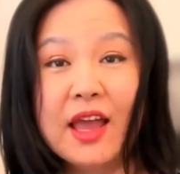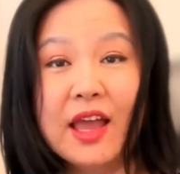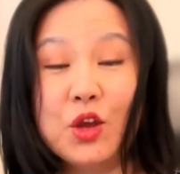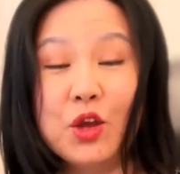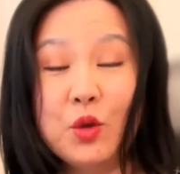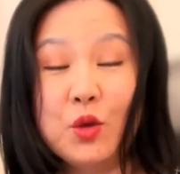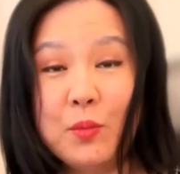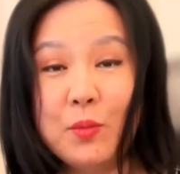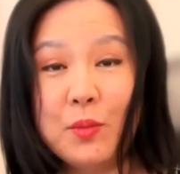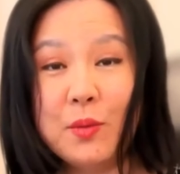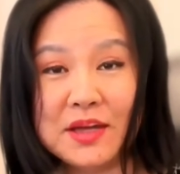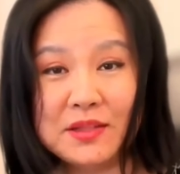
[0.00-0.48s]

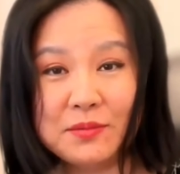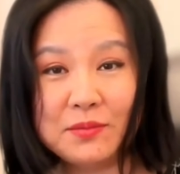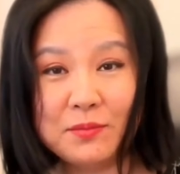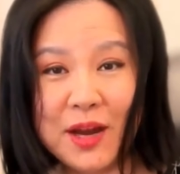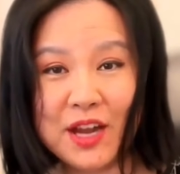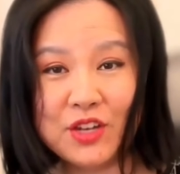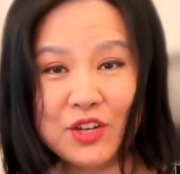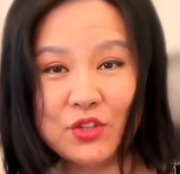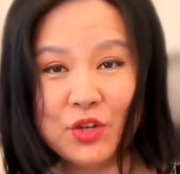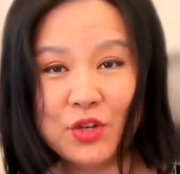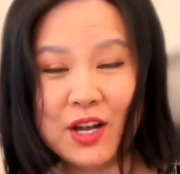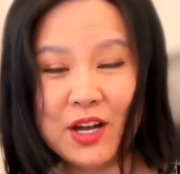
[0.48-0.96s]
you must
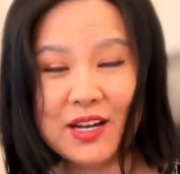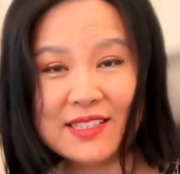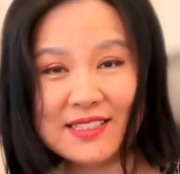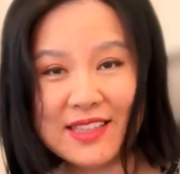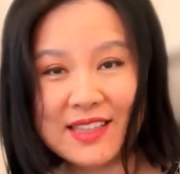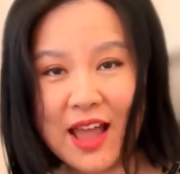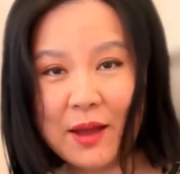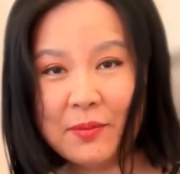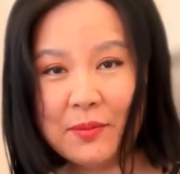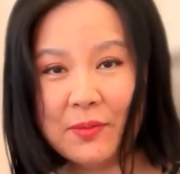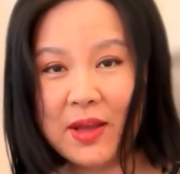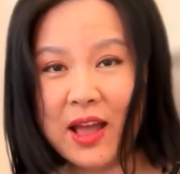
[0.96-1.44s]
mention
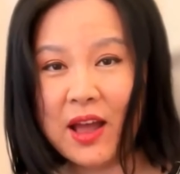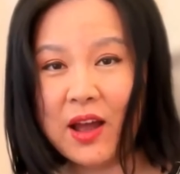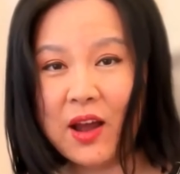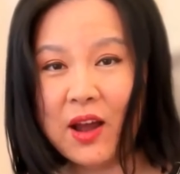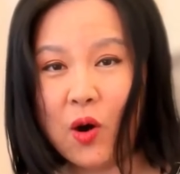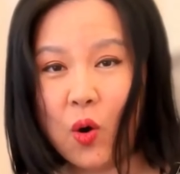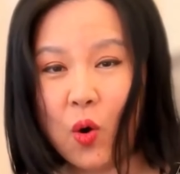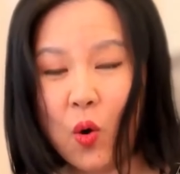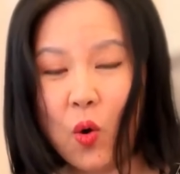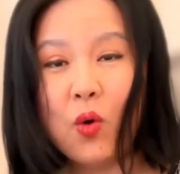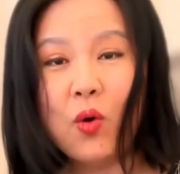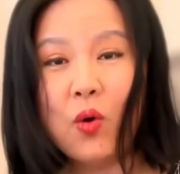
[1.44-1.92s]
examining
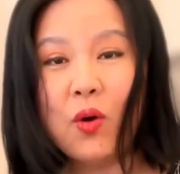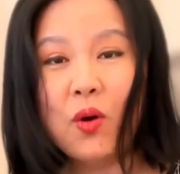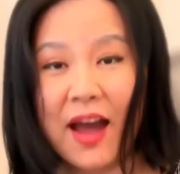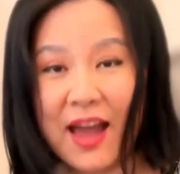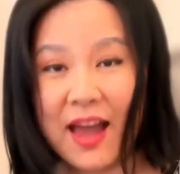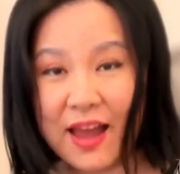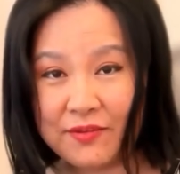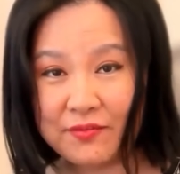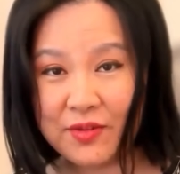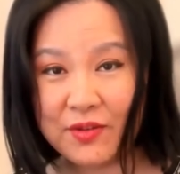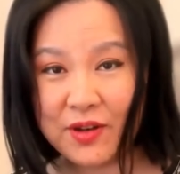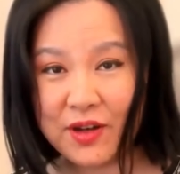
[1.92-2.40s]
all
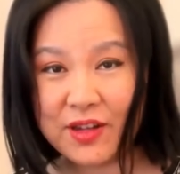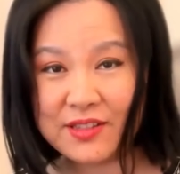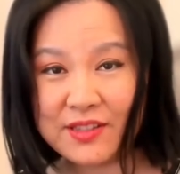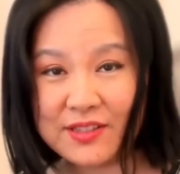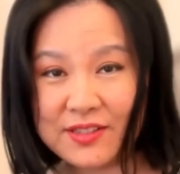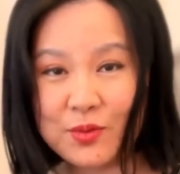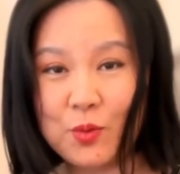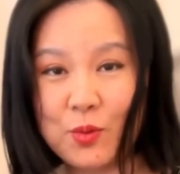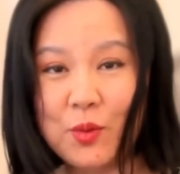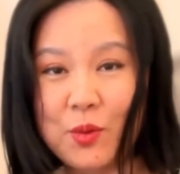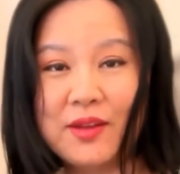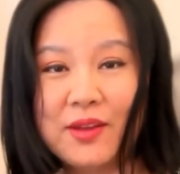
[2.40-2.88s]

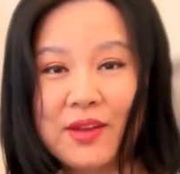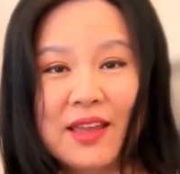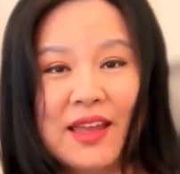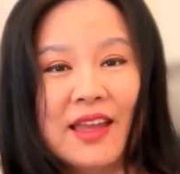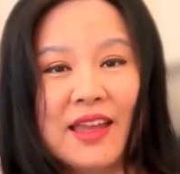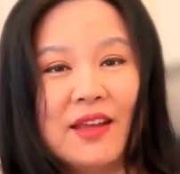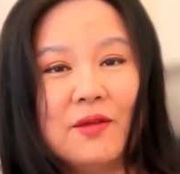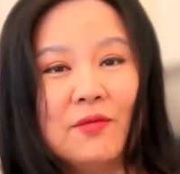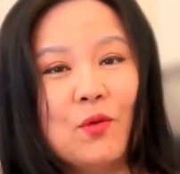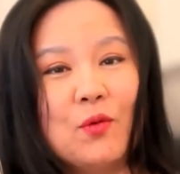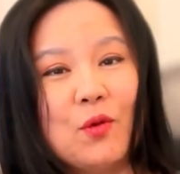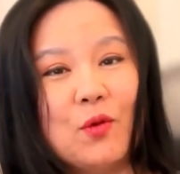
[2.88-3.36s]
evidence with
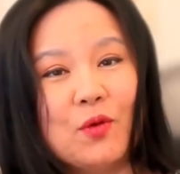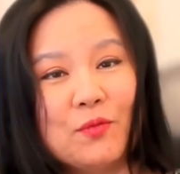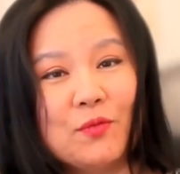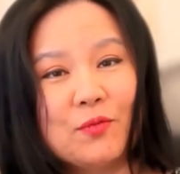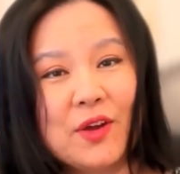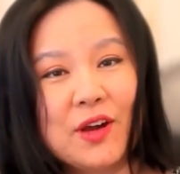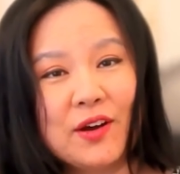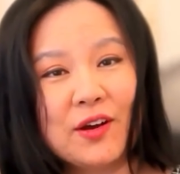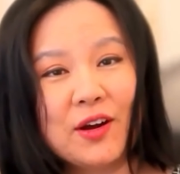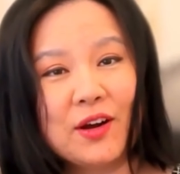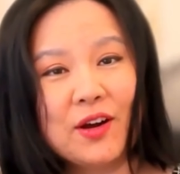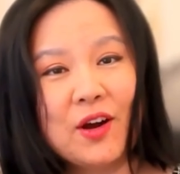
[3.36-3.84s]
equal
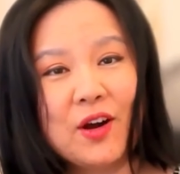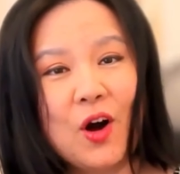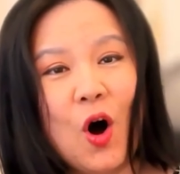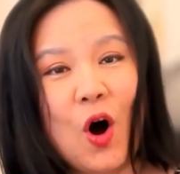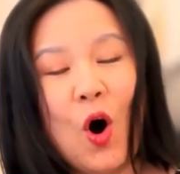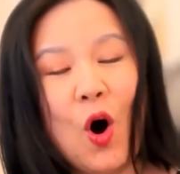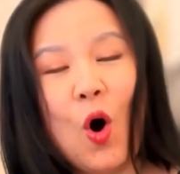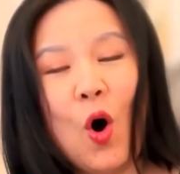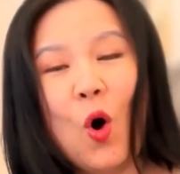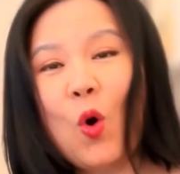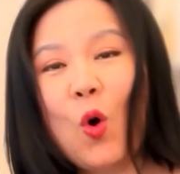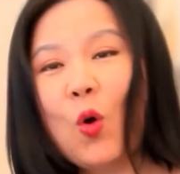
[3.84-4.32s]
rigor
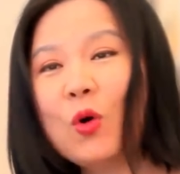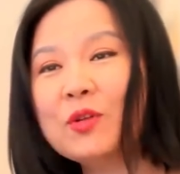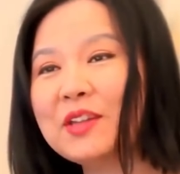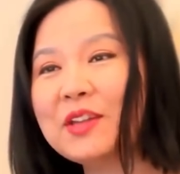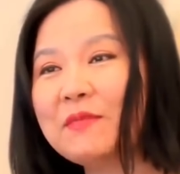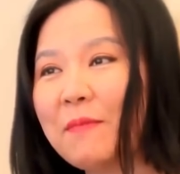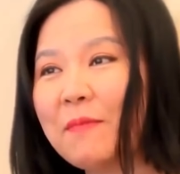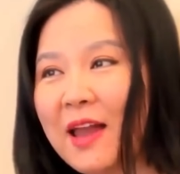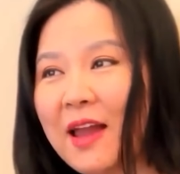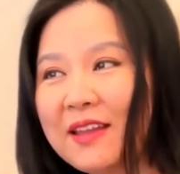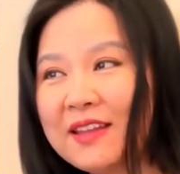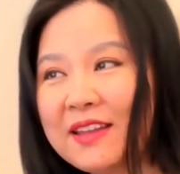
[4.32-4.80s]
or
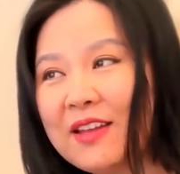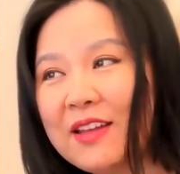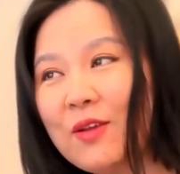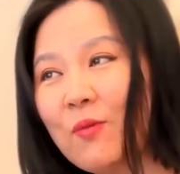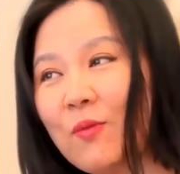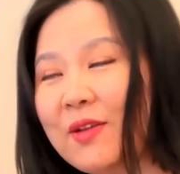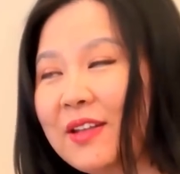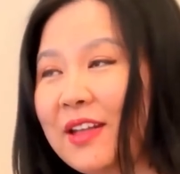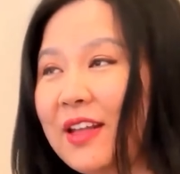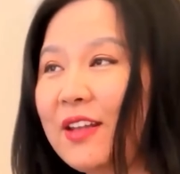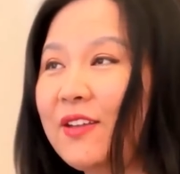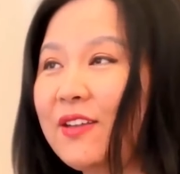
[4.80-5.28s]
debating
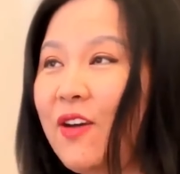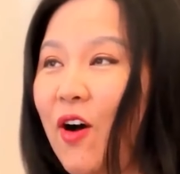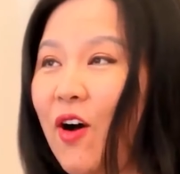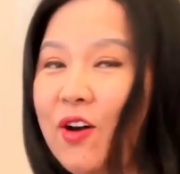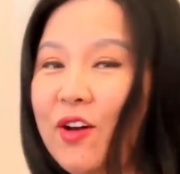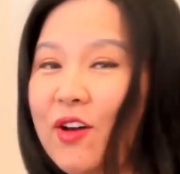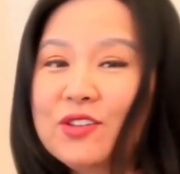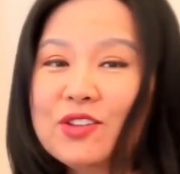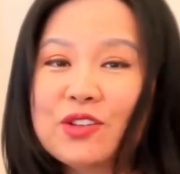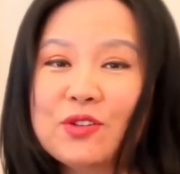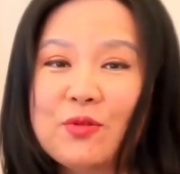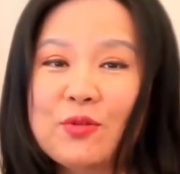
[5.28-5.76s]
with a
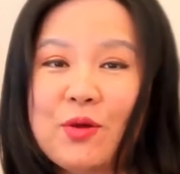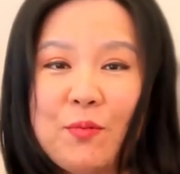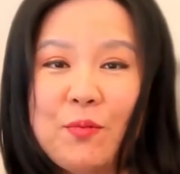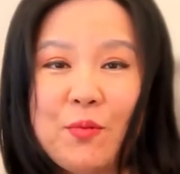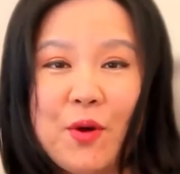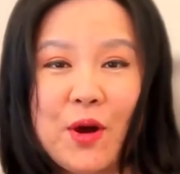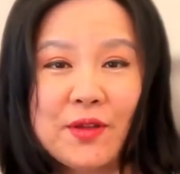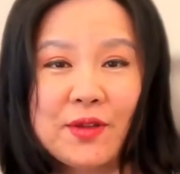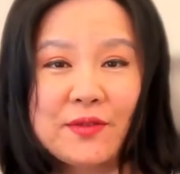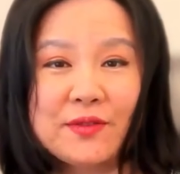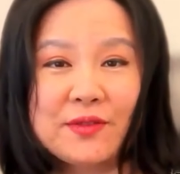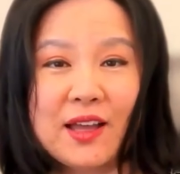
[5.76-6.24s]
knowledgeable
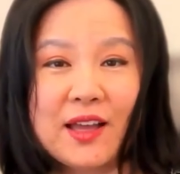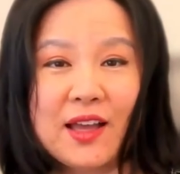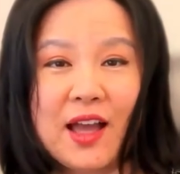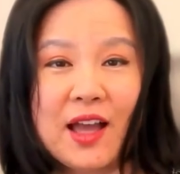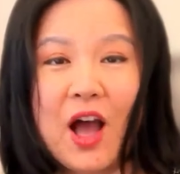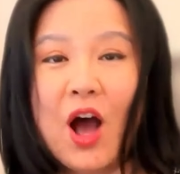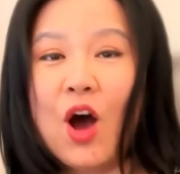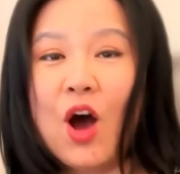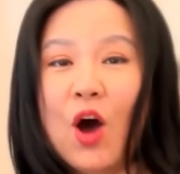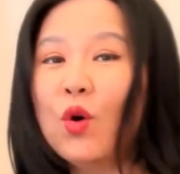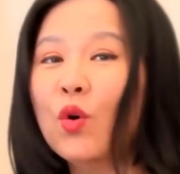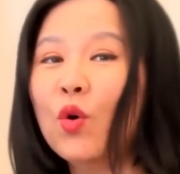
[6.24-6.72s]
person
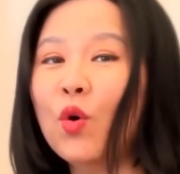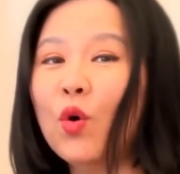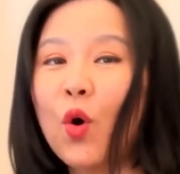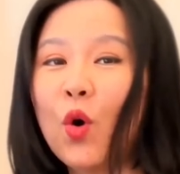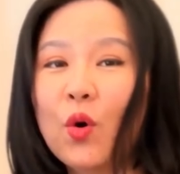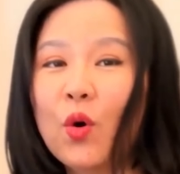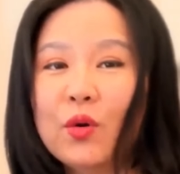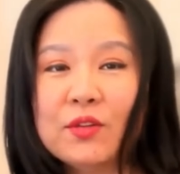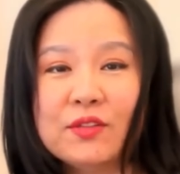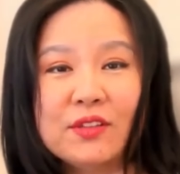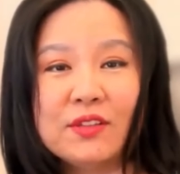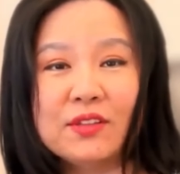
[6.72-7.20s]
who
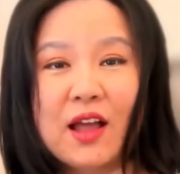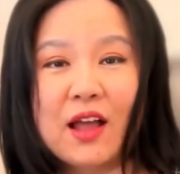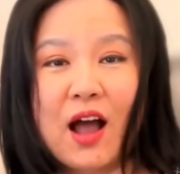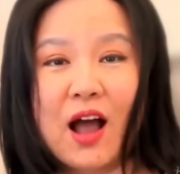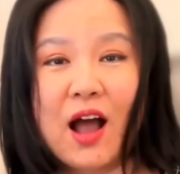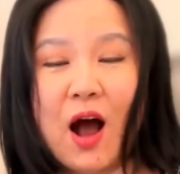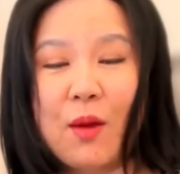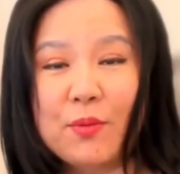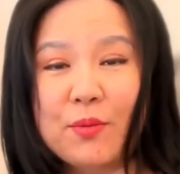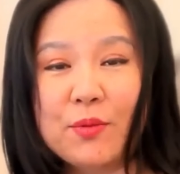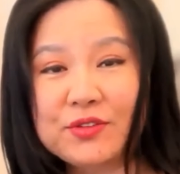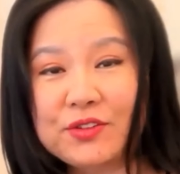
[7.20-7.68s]
holds the
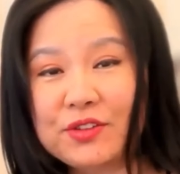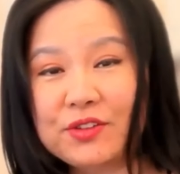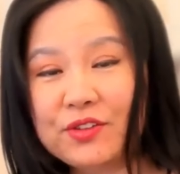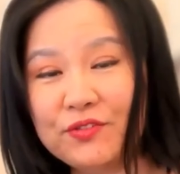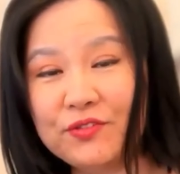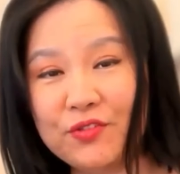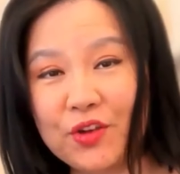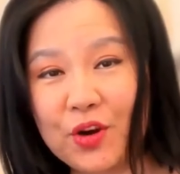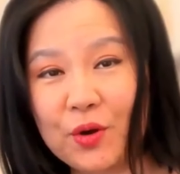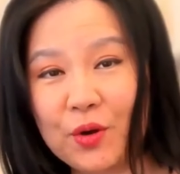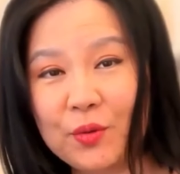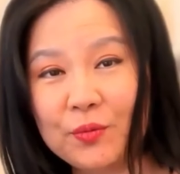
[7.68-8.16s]

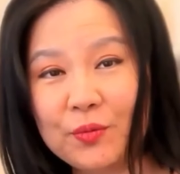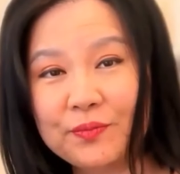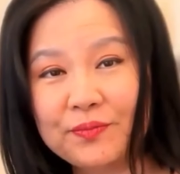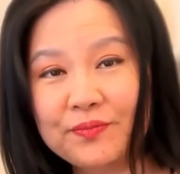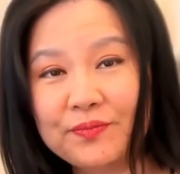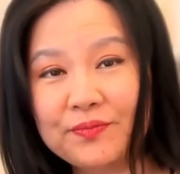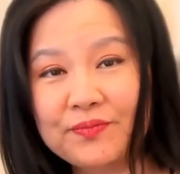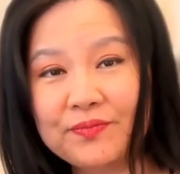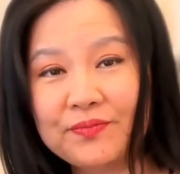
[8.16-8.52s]
opposite view.